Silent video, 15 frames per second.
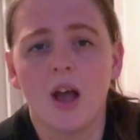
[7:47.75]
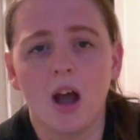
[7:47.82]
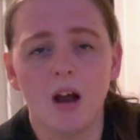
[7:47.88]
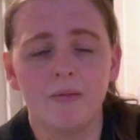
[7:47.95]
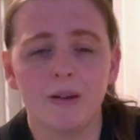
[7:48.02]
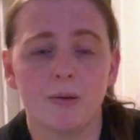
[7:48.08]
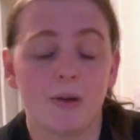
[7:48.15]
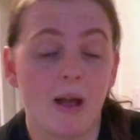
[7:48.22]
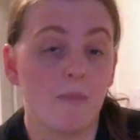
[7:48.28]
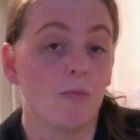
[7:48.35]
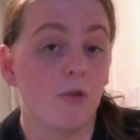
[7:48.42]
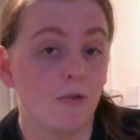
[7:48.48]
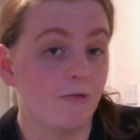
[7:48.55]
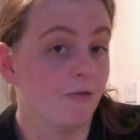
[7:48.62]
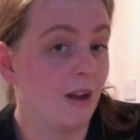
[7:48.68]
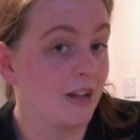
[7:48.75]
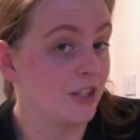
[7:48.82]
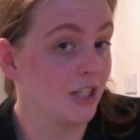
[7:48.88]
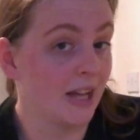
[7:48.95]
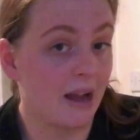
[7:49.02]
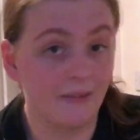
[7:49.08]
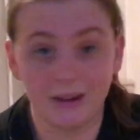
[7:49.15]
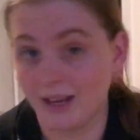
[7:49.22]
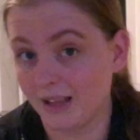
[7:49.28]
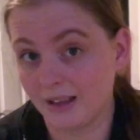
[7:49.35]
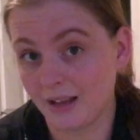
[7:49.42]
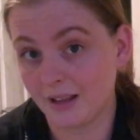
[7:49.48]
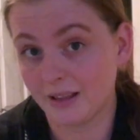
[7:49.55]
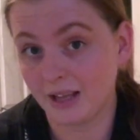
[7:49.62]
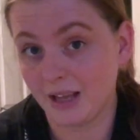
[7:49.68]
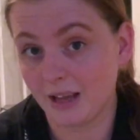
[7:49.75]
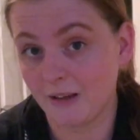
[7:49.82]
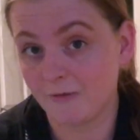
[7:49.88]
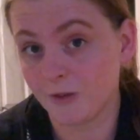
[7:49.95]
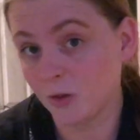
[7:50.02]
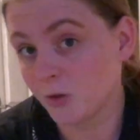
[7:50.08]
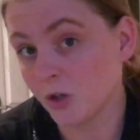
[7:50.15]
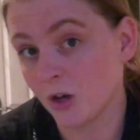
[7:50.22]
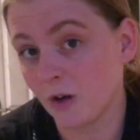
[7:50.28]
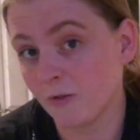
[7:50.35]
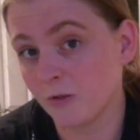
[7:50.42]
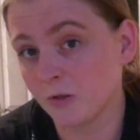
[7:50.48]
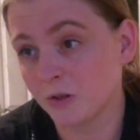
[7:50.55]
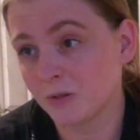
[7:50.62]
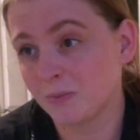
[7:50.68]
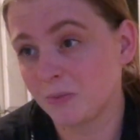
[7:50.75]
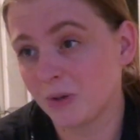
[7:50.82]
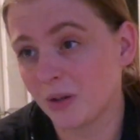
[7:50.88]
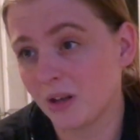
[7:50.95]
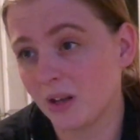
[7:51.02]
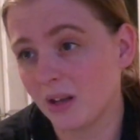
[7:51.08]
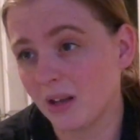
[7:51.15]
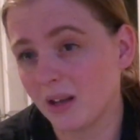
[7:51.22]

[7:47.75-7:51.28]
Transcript: hopefully we'll get more fleshing out in the future novels, but